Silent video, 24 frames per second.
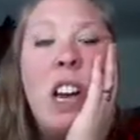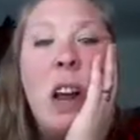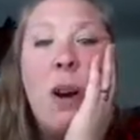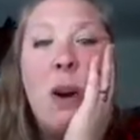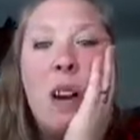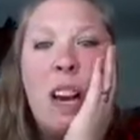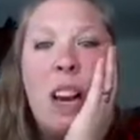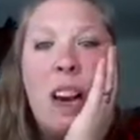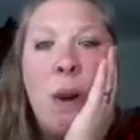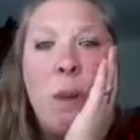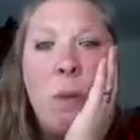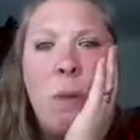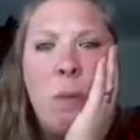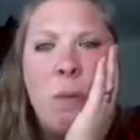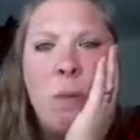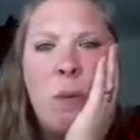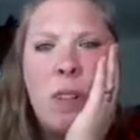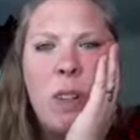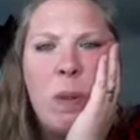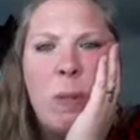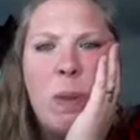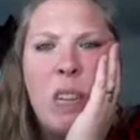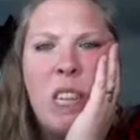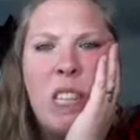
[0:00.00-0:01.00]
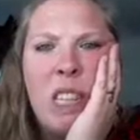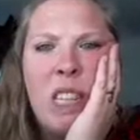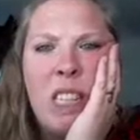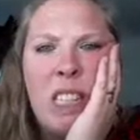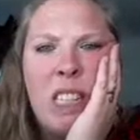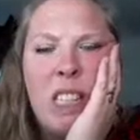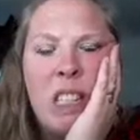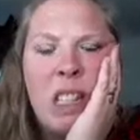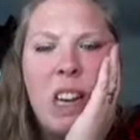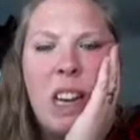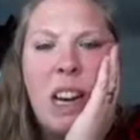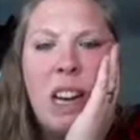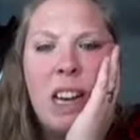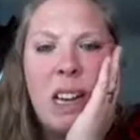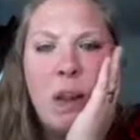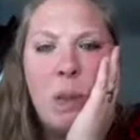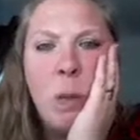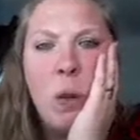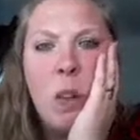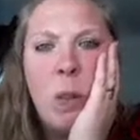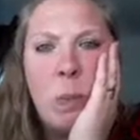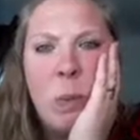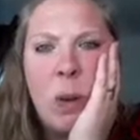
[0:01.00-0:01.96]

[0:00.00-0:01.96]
now I can't remember what species of shark it was,